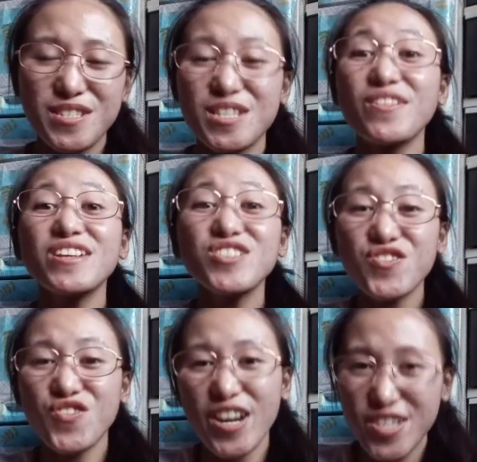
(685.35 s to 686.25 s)
Now let's
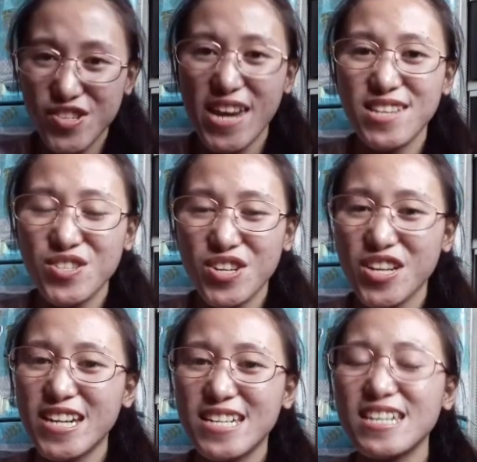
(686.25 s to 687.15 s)
try to answer
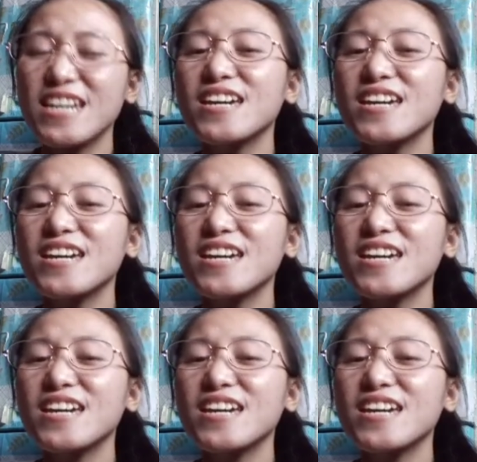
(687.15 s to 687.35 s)
it.